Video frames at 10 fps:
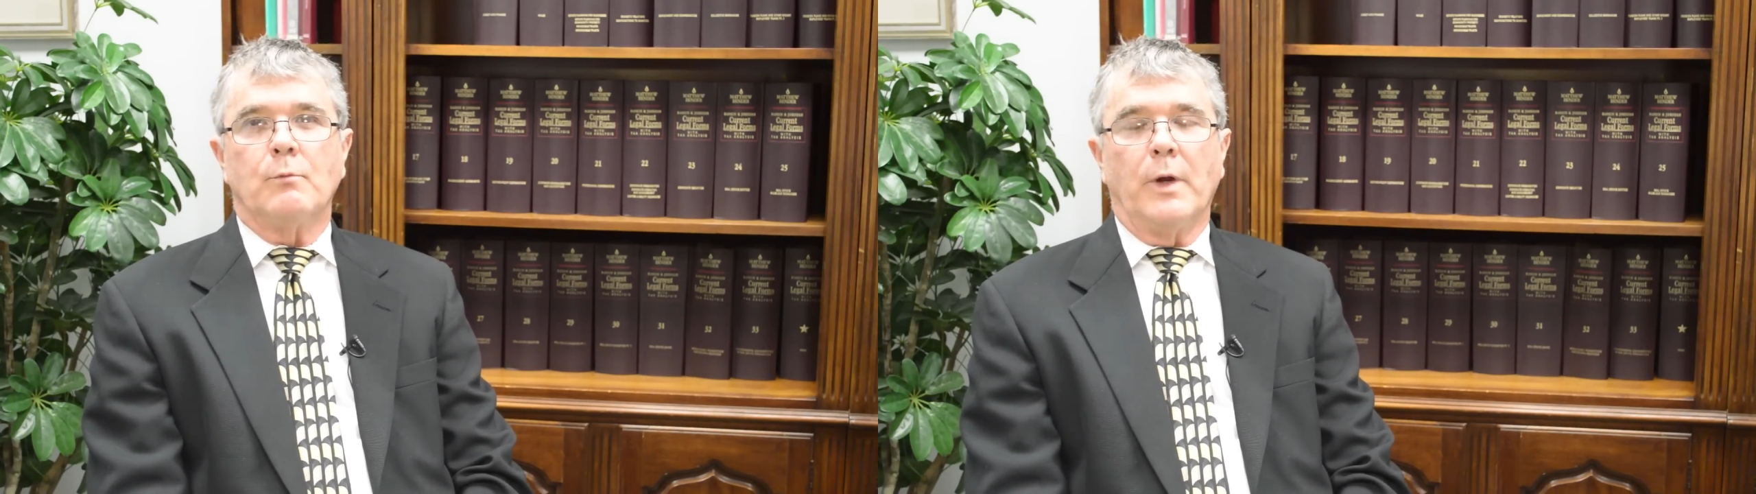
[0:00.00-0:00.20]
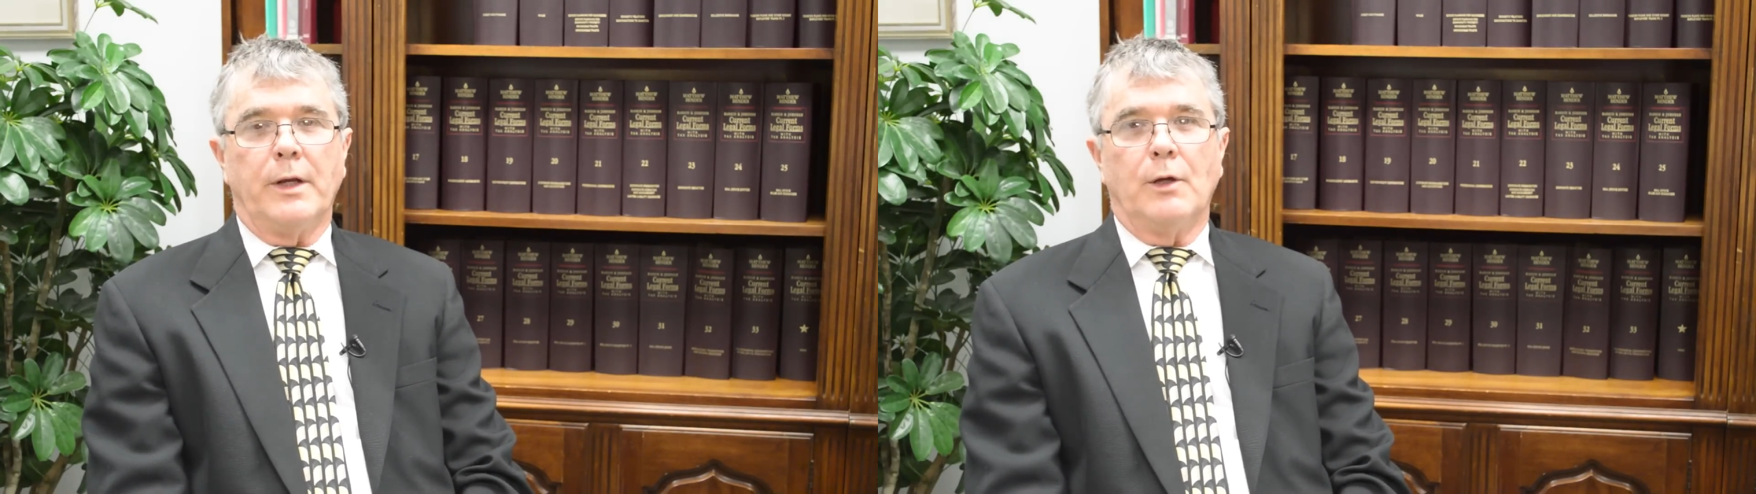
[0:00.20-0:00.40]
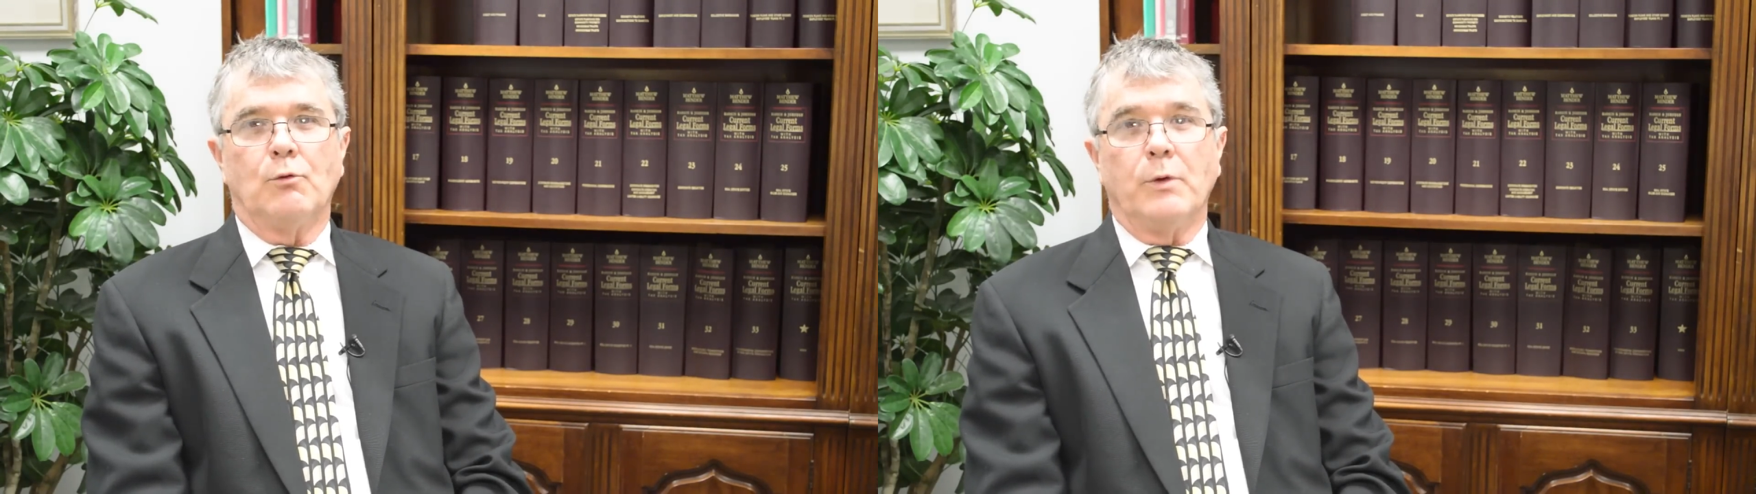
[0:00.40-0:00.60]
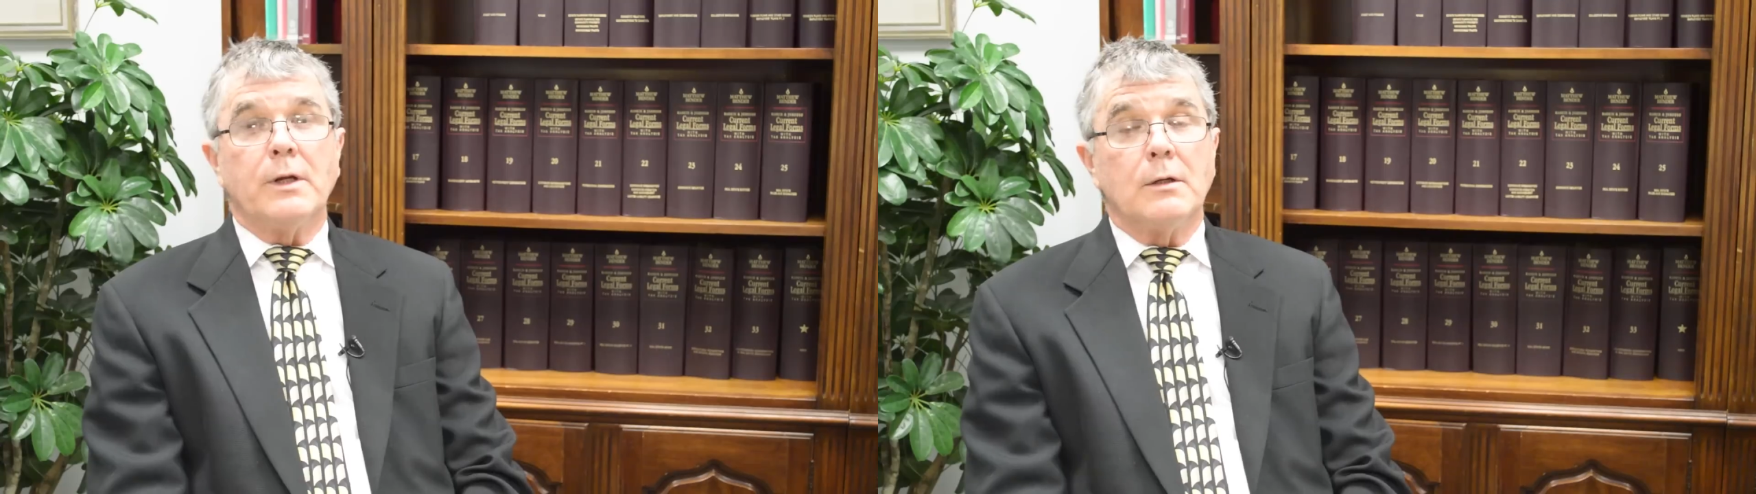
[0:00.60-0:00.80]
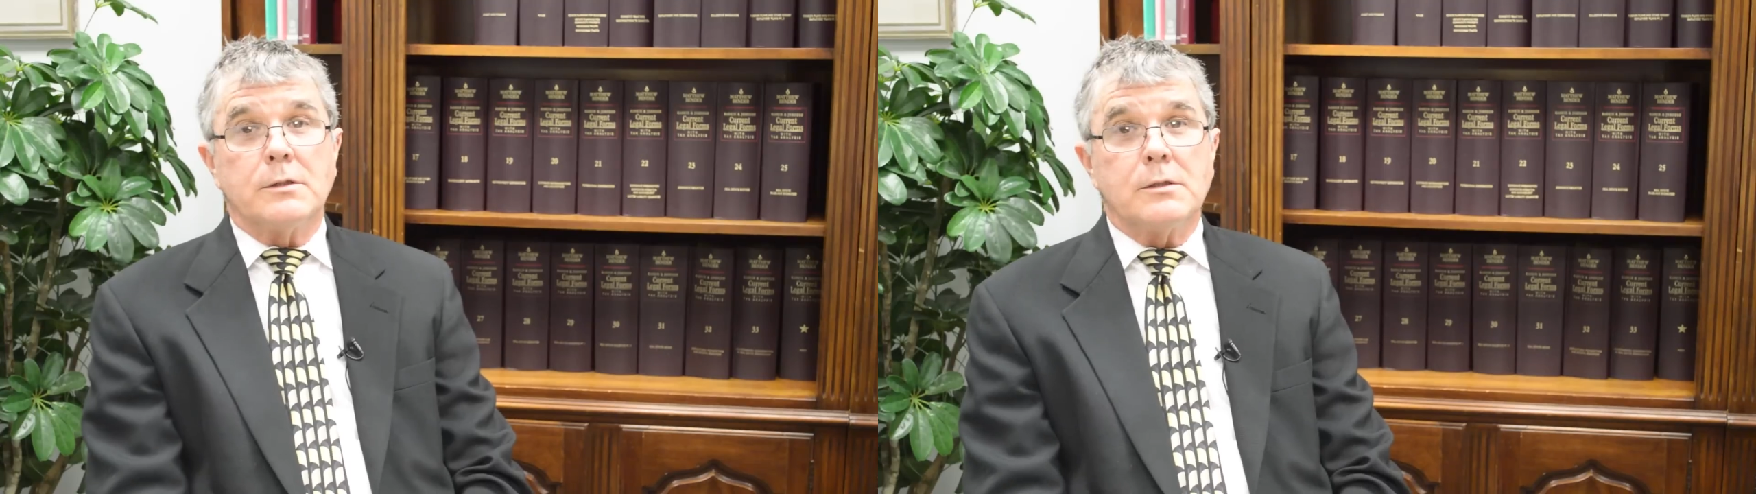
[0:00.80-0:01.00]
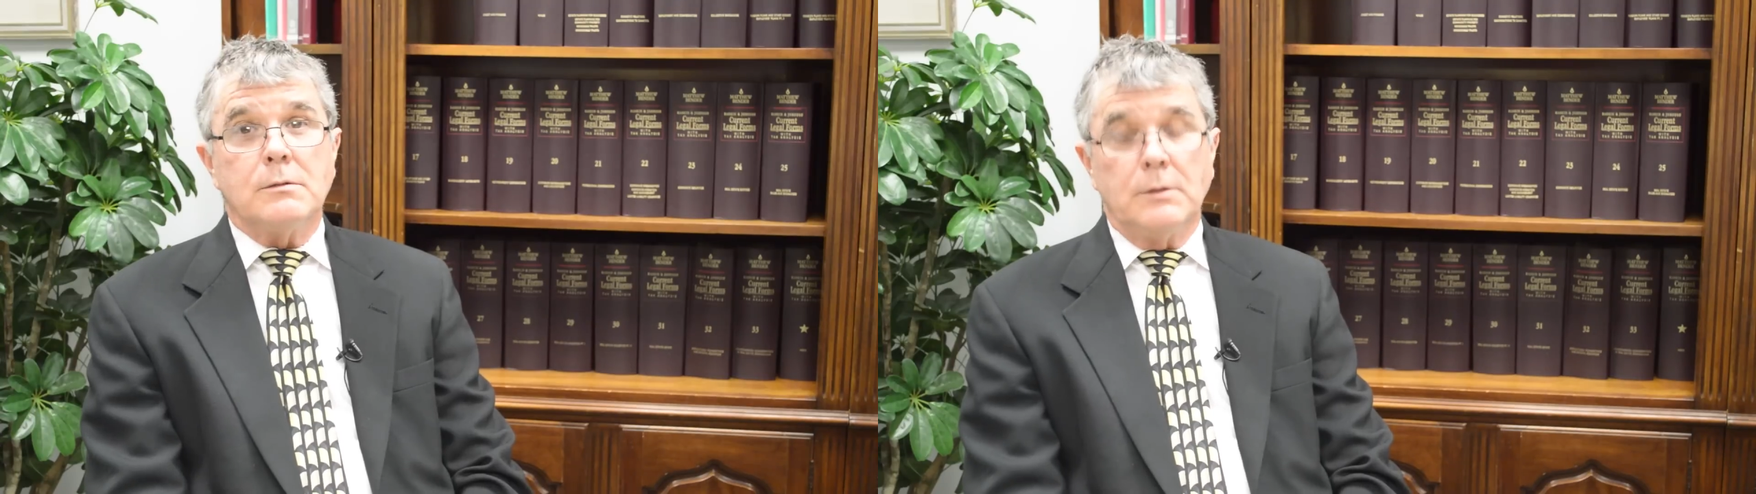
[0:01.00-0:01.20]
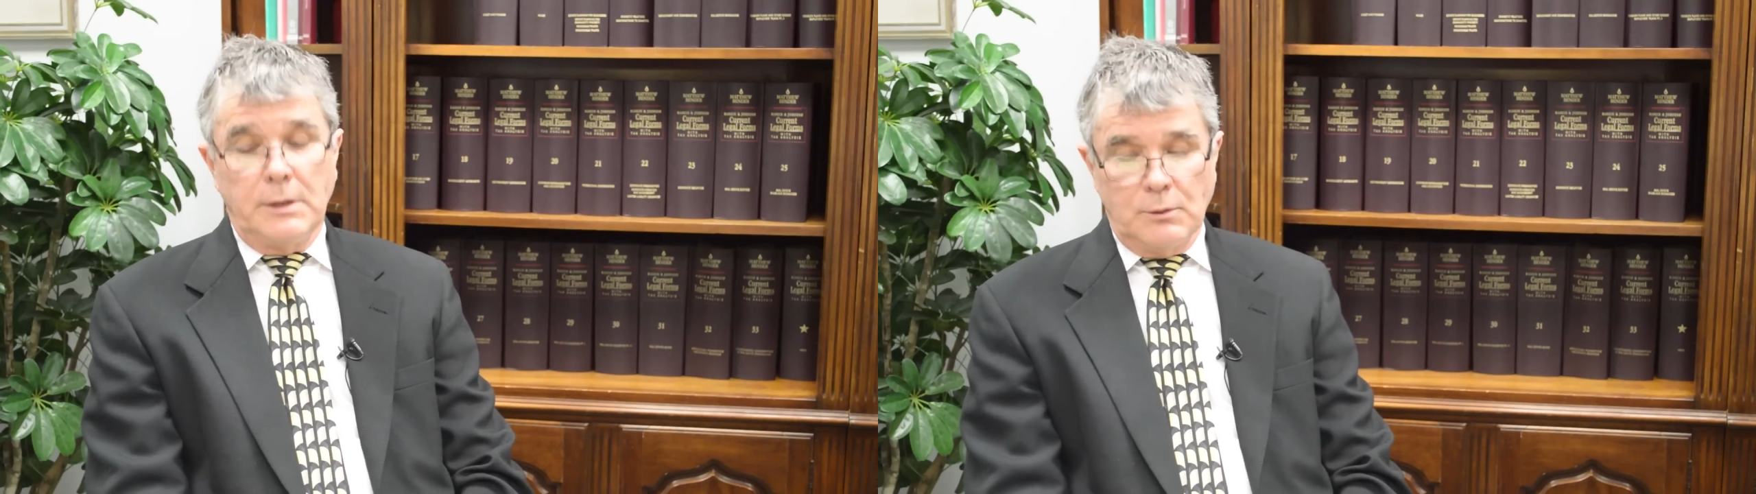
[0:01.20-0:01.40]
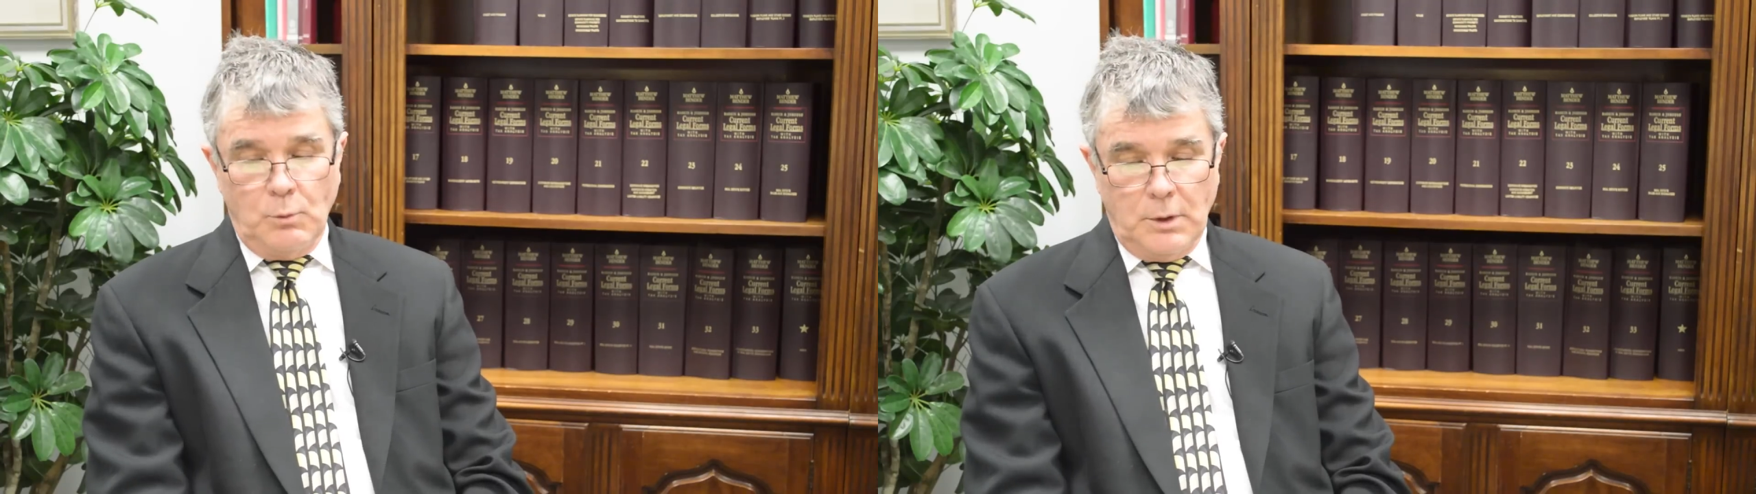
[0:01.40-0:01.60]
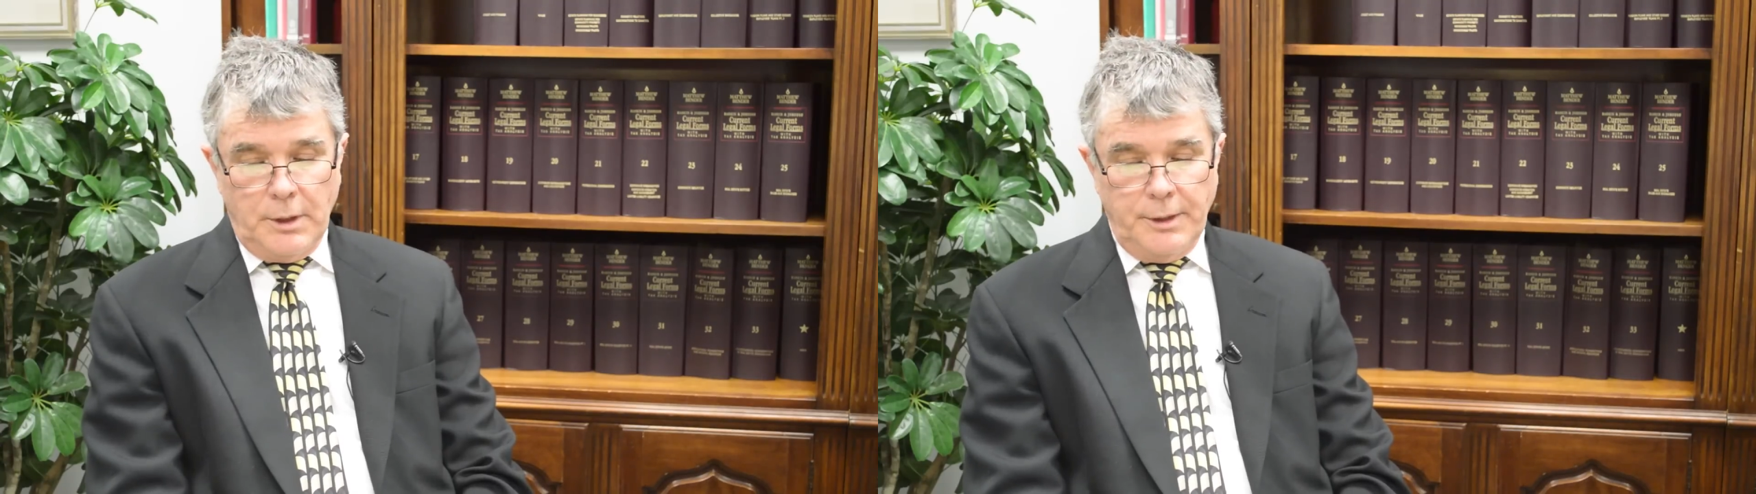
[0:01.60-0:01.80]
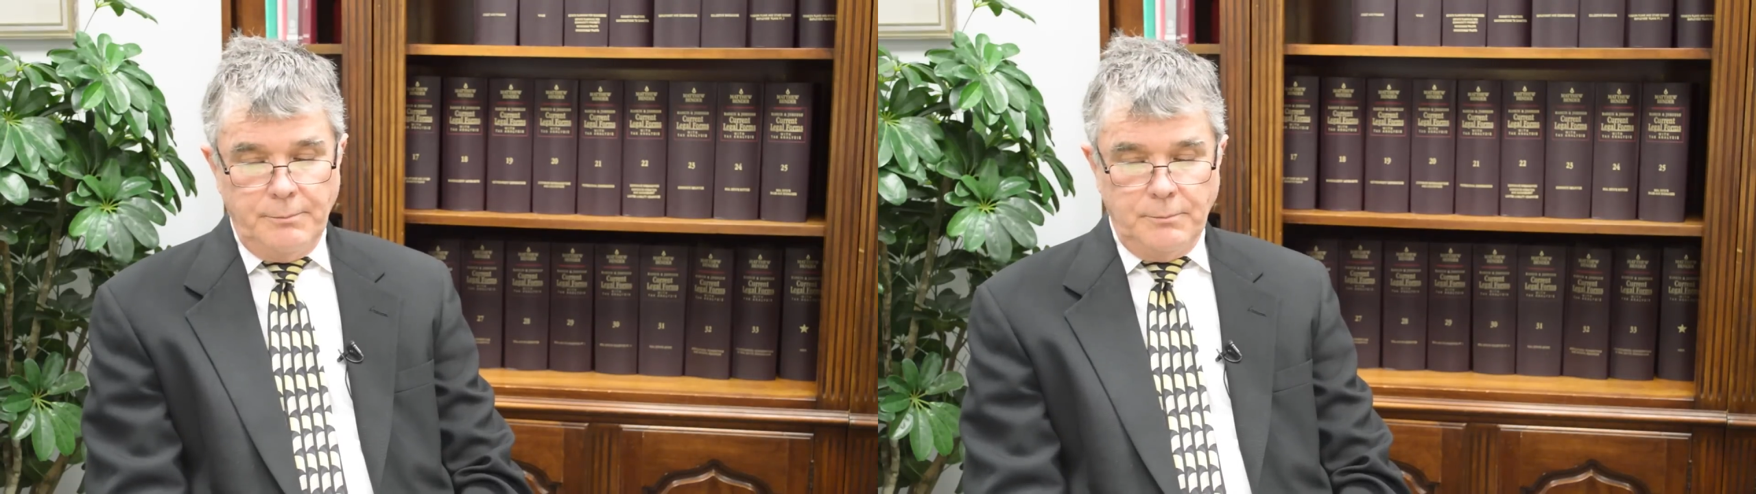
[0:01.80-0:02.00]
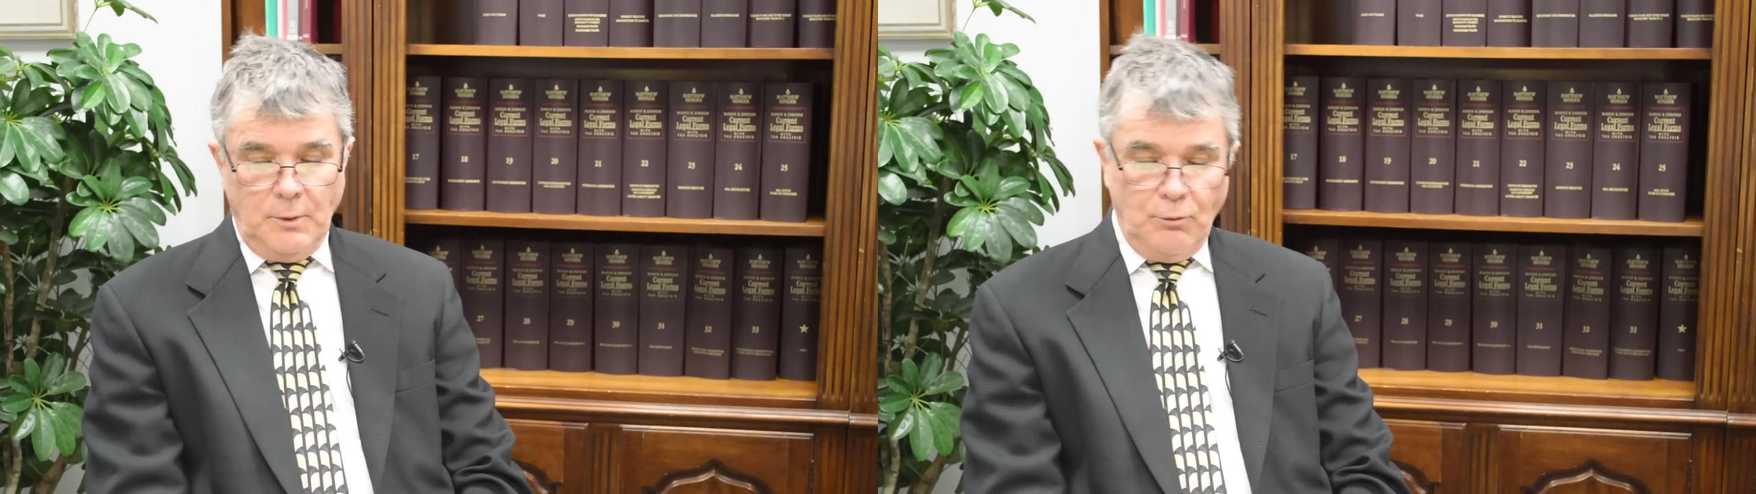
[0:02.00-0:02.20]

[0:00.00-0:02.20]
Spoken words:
Radio Rentals is one,